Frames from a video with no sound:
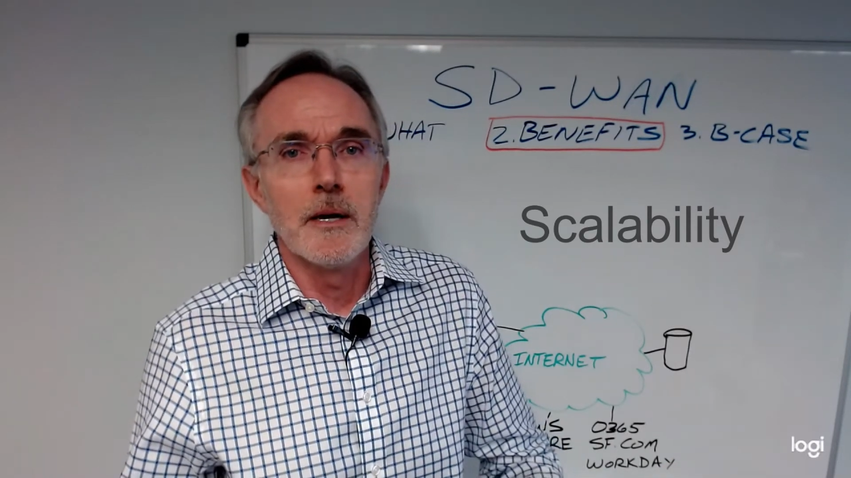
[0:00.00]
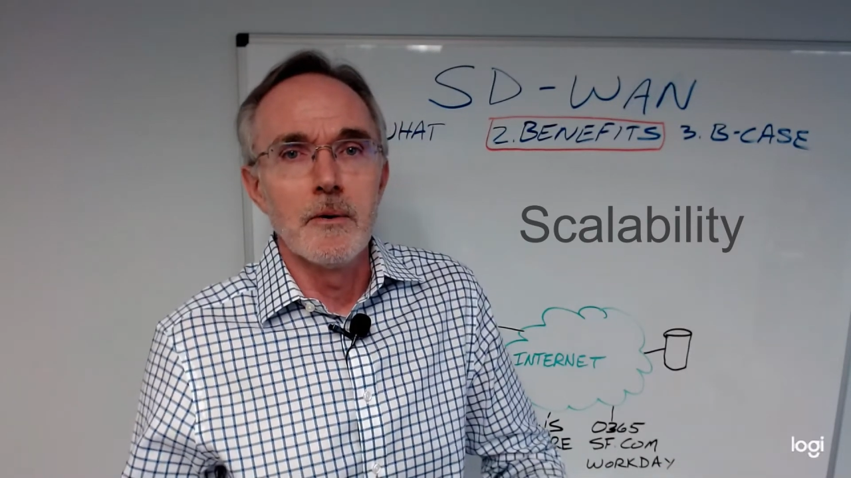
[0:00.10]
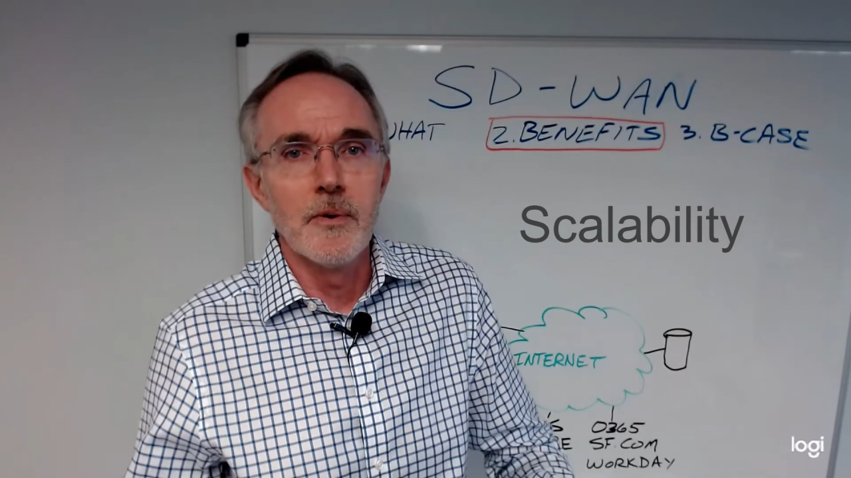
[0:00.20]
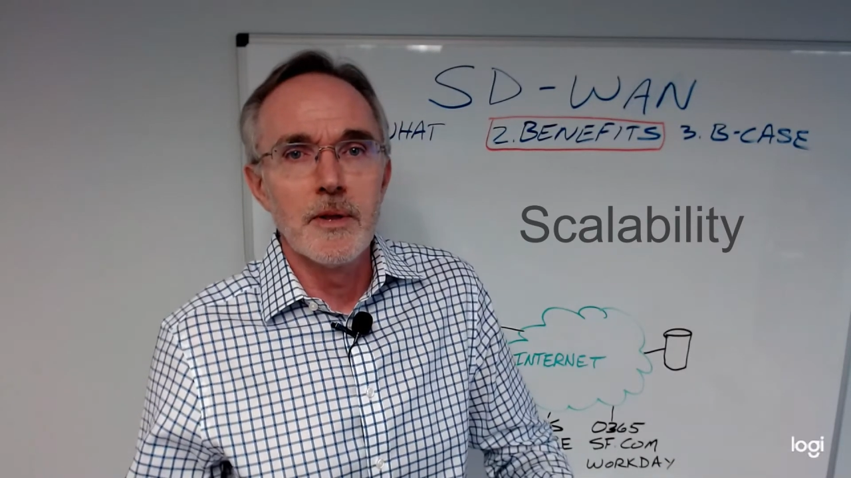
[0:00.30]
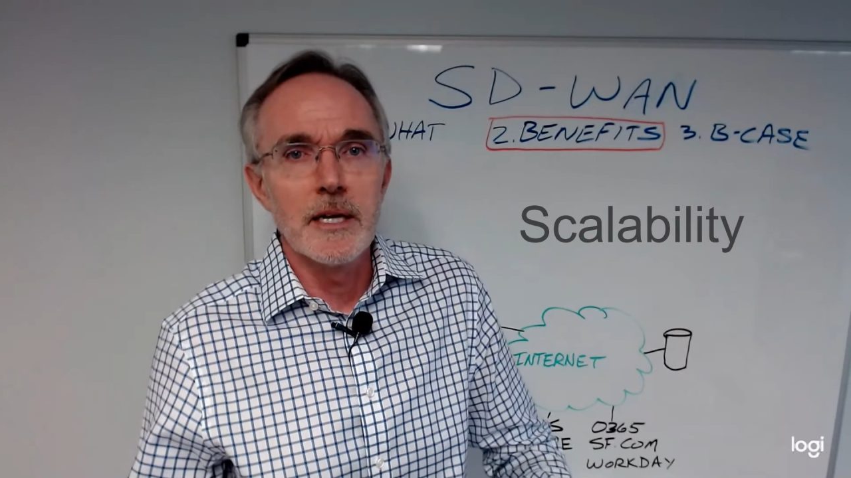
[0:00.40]

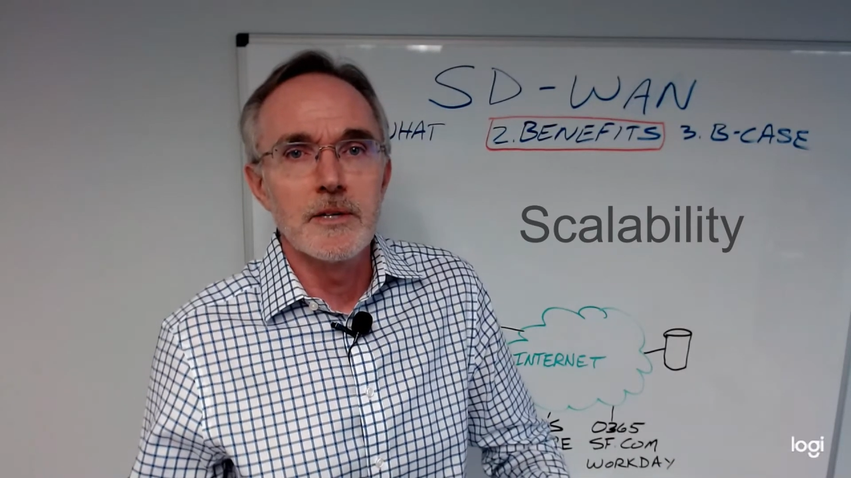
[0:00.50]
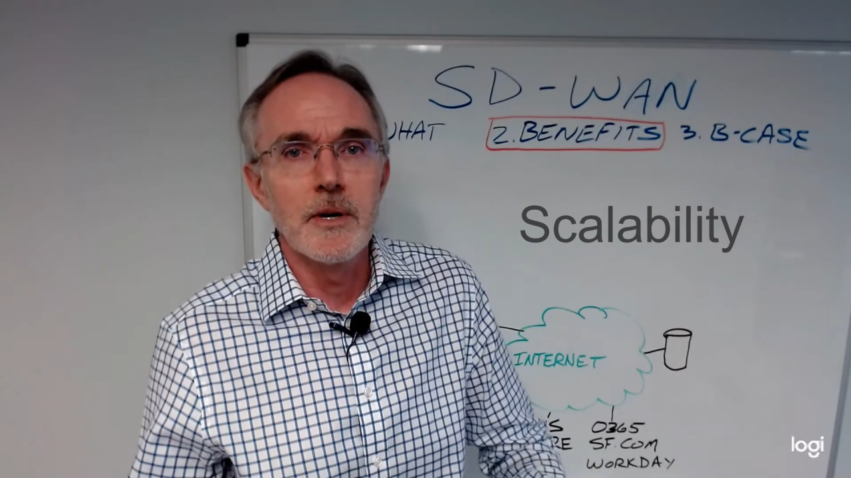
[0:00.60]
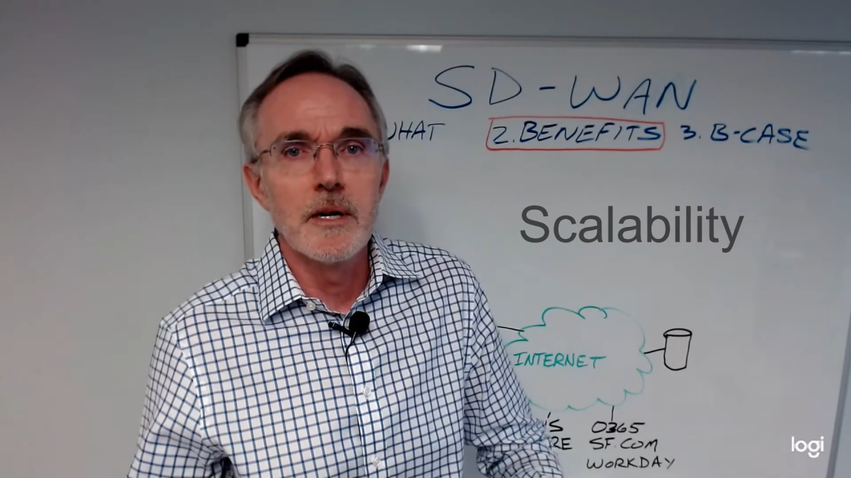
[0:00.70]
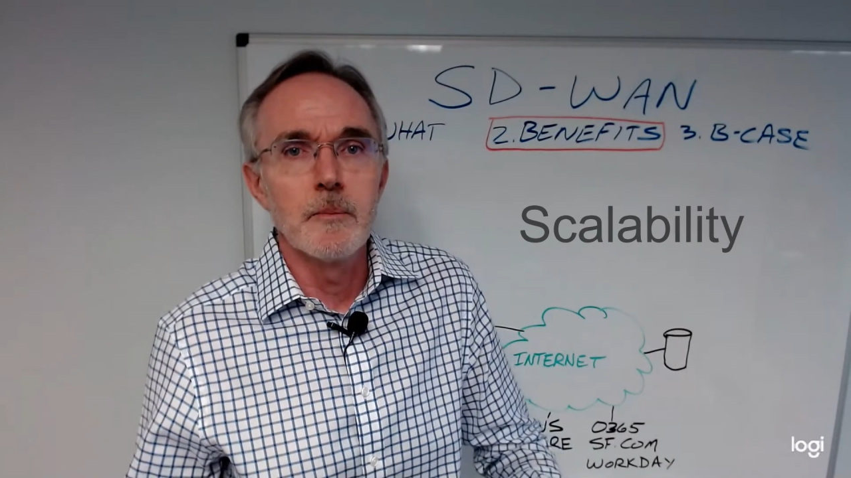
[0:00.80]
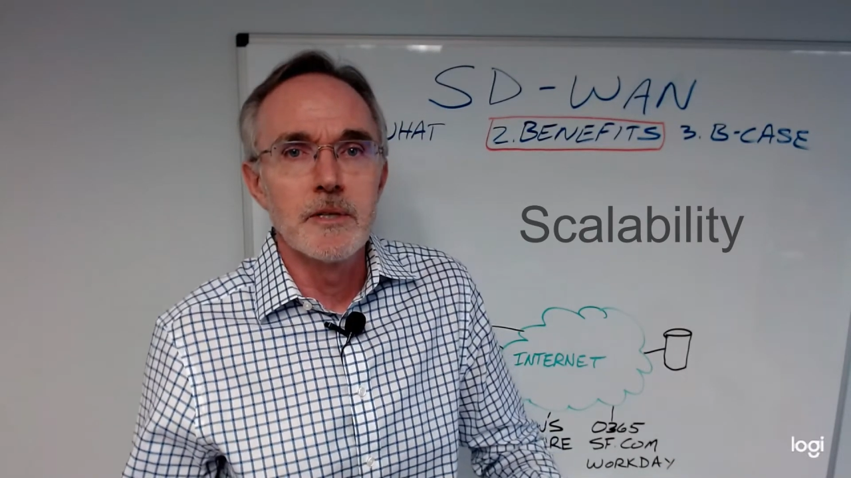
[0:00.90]
for that
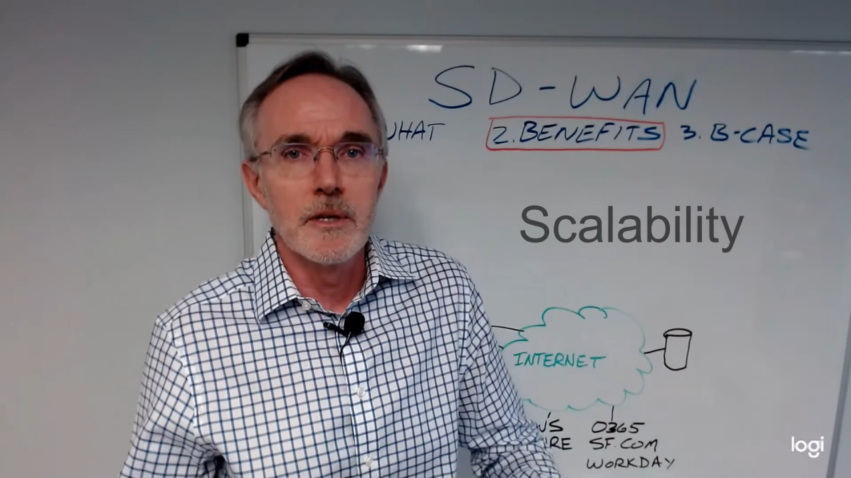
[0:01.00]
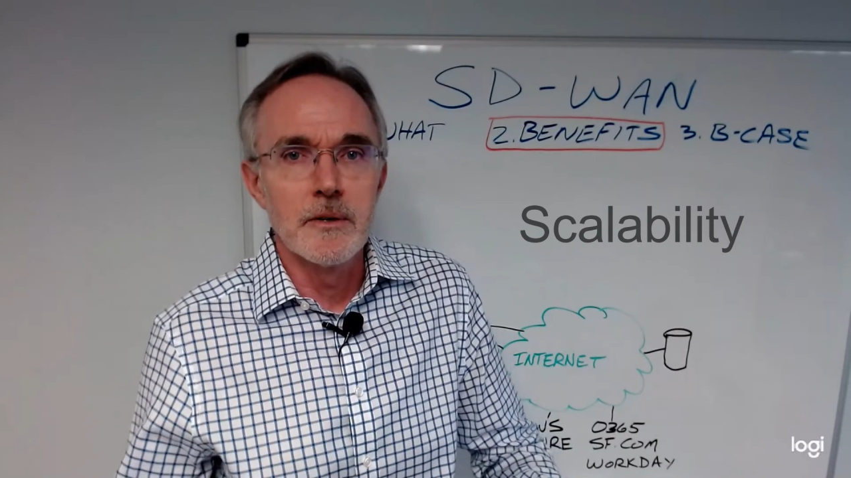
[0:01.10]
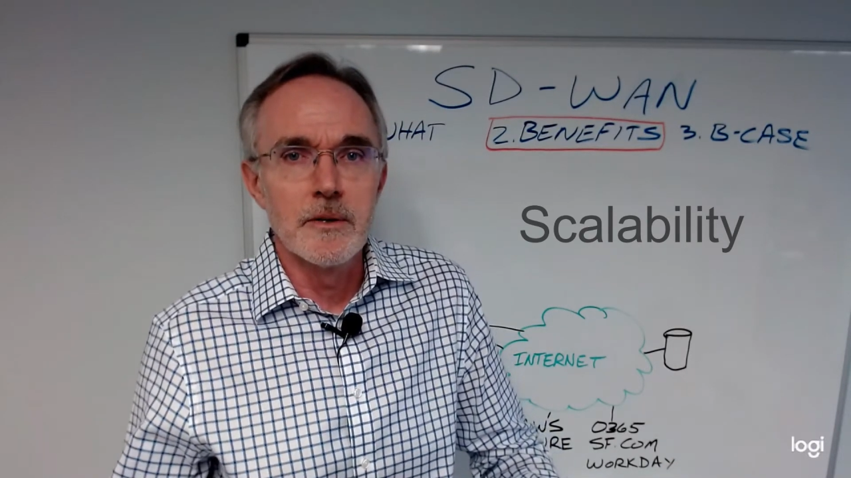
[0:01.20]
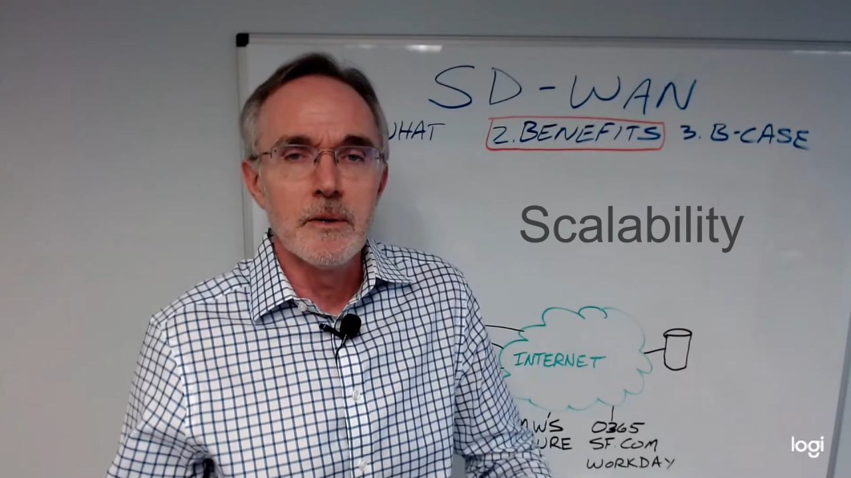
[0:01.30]
training material,